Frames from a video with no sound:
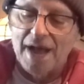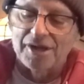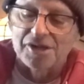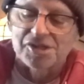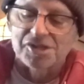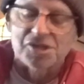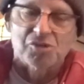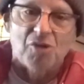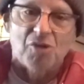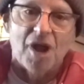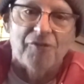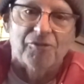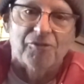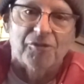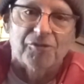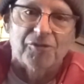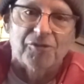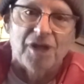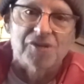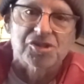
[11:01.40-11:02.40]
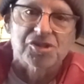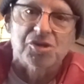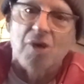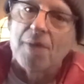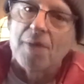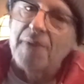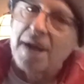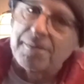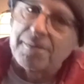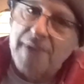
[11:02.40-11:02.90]
and Mandich's wife were friends,
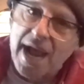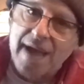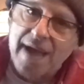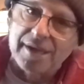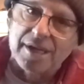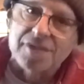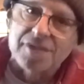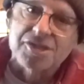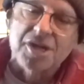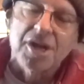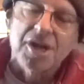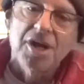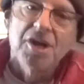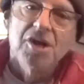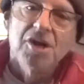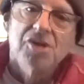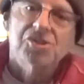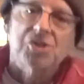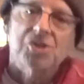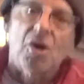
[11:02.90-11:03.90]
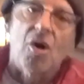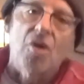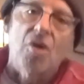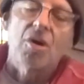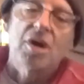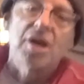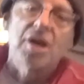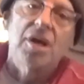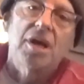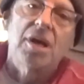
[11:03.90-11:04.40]
so I met Mandich.
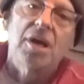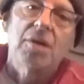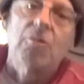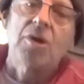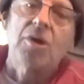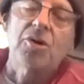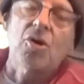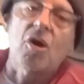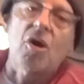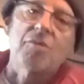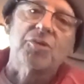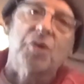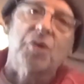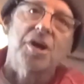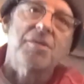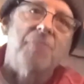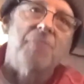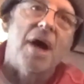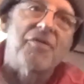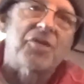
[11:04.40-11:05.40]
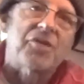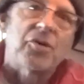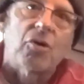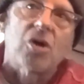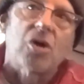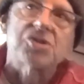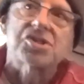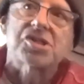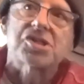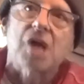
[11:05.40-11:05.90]
So when Norm Green bought
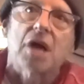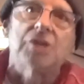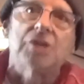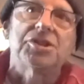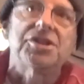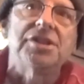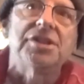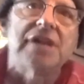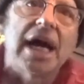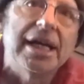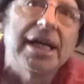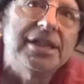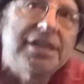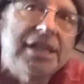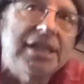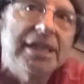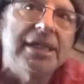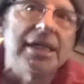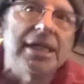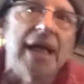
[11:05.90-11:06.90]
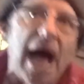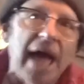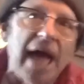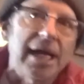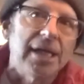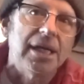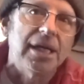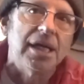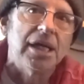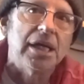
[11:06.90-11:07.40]
the North Stars in
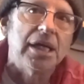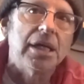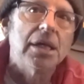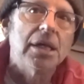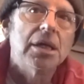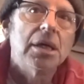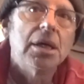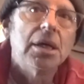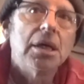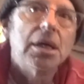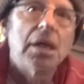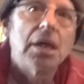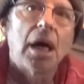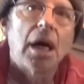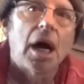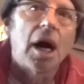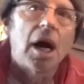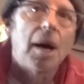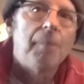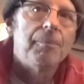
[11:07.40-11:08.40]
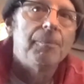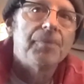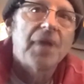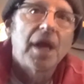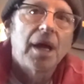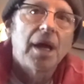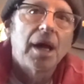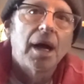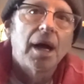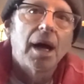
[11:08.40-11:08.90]
1990,
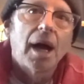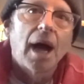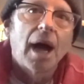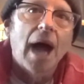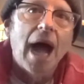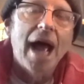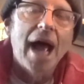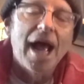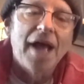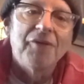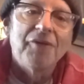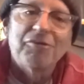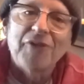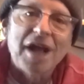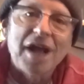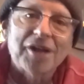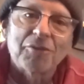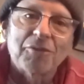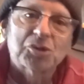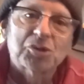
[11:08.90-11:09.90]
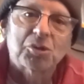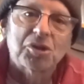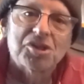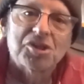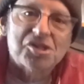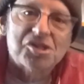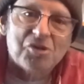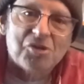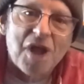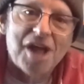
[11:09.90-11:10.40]
um, I in fact it was
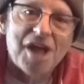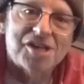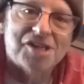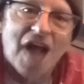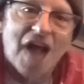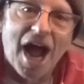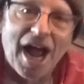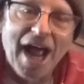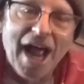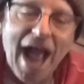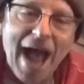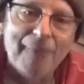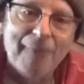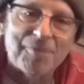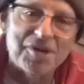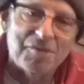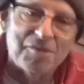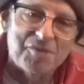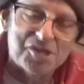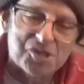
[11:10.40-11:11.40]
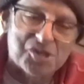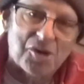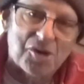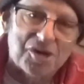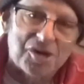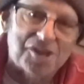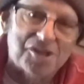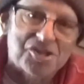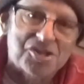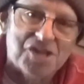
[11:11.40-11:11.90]
really strange. I happened to be
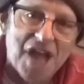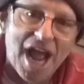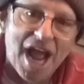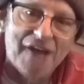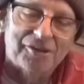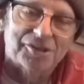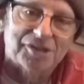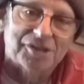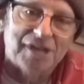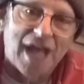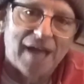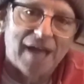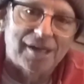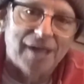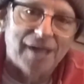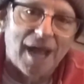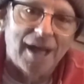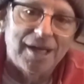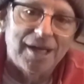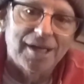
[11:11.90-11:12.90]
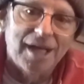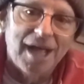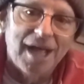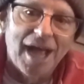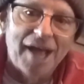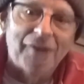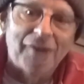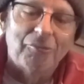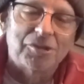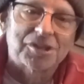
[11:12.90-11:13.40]
turning the channels that night,
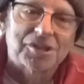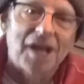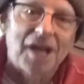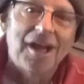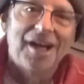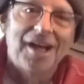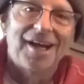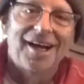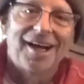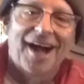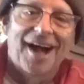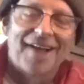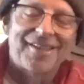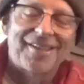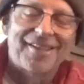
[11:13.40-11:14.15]
and it was a